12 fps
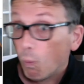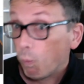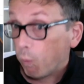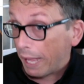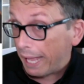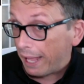
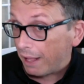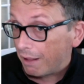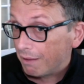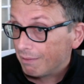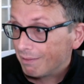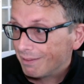
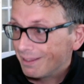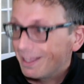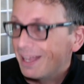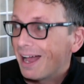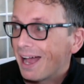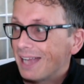Well,
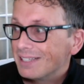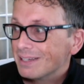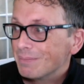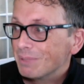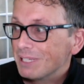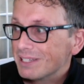I
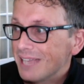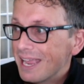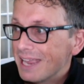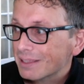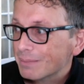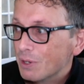simply
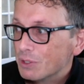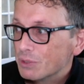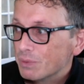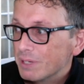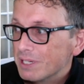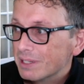take the most
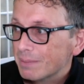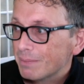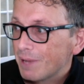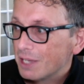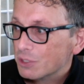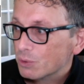recent
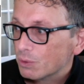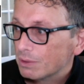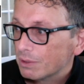module